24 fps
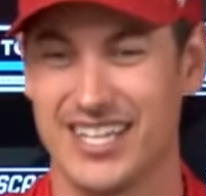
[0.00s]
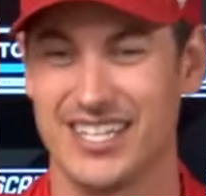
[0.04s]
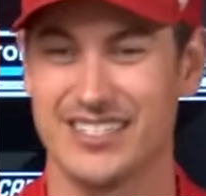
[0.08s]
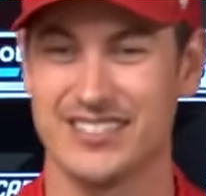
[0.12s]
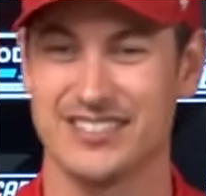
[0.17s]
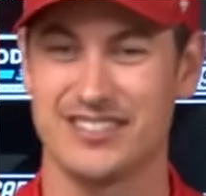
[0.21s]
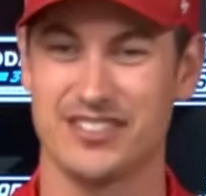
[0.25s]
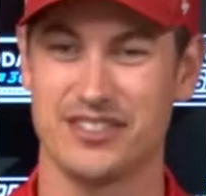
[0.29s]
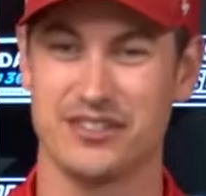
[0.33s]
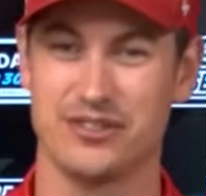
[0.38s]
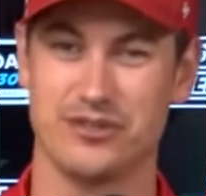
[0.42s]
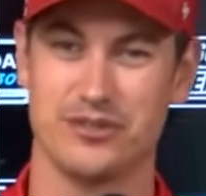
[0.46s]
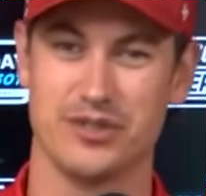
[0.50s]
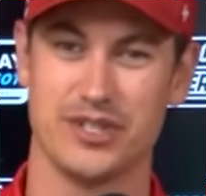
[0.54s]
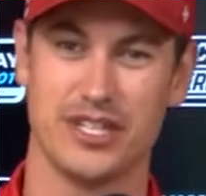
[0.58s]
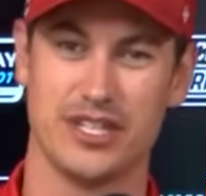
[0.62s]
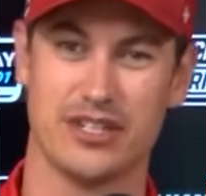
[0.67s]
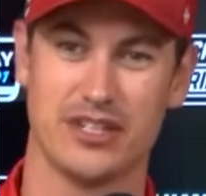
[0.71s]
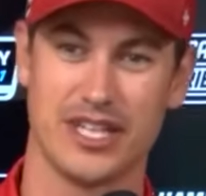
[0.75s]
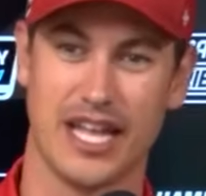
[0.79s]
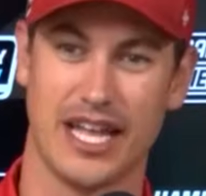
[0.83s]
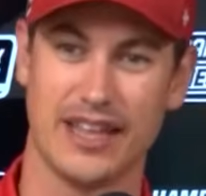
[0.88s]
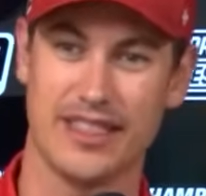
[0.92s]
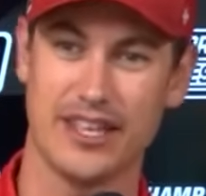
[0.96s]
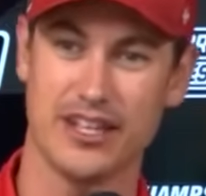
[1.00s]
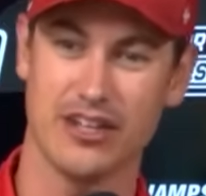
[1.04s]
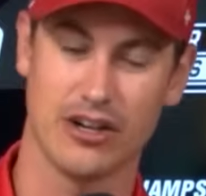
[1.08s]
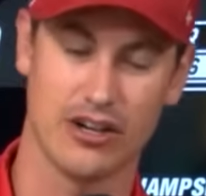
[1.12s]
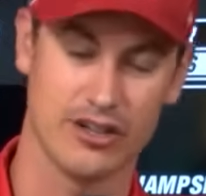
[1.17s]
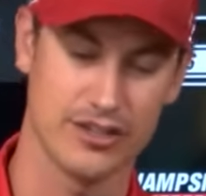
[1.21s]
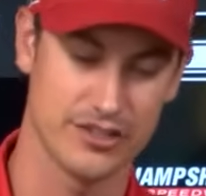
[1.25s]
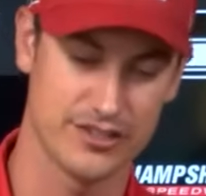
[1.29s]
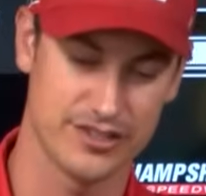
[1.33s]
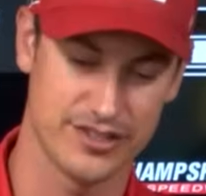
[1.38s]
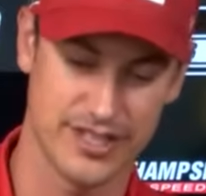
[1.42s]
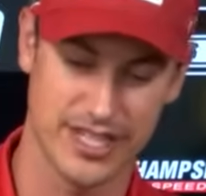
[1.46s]
So, you know, I think
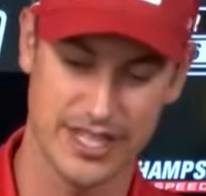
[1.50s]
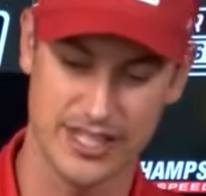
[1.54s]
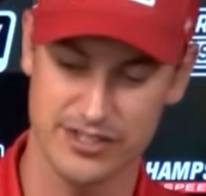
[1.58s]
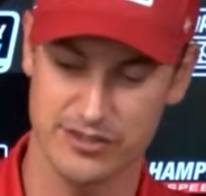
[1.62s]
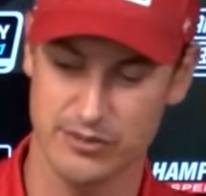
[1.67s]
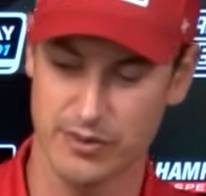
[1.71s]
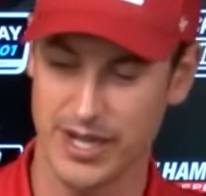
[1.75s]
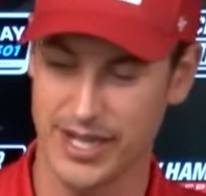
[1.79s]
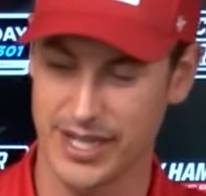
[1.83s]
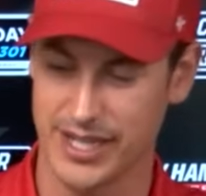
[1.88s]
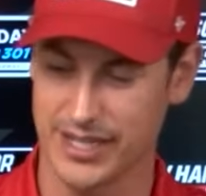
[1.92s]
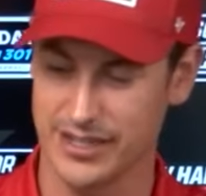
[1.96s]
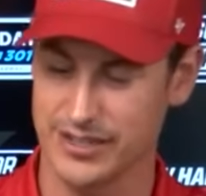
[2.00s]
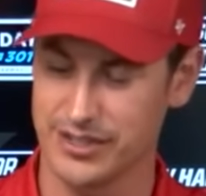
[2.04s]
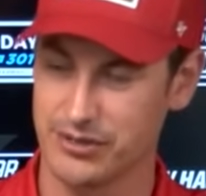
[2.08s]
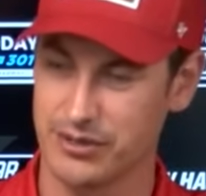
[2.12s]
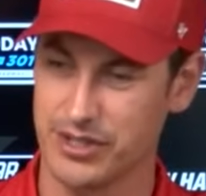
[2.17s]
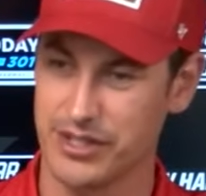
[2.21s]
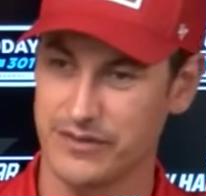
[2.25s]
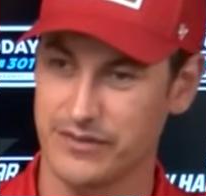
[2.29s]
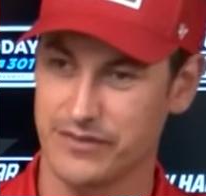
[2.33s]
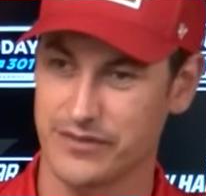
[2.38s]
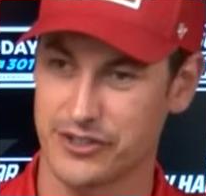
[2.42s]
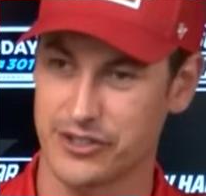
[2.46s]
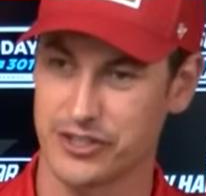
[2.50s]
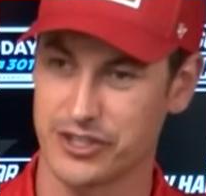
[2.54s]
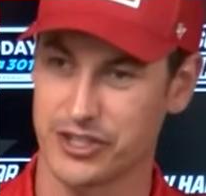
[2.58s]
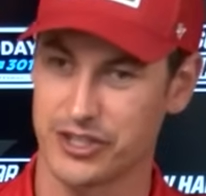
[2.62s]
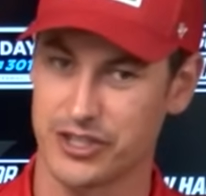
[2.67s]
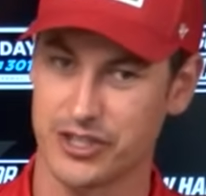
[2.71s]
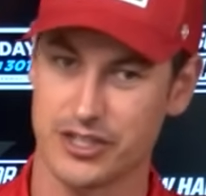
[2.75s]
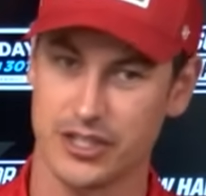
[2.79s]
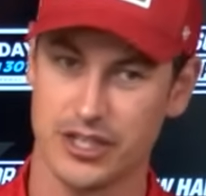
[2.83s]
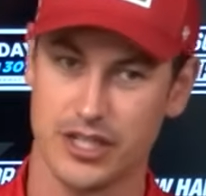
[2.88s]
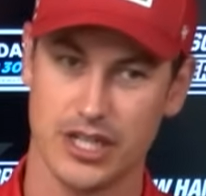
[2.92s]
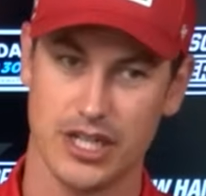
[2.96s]
all those things weighed into it for
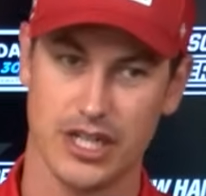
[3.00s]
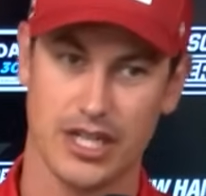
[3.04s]
sure.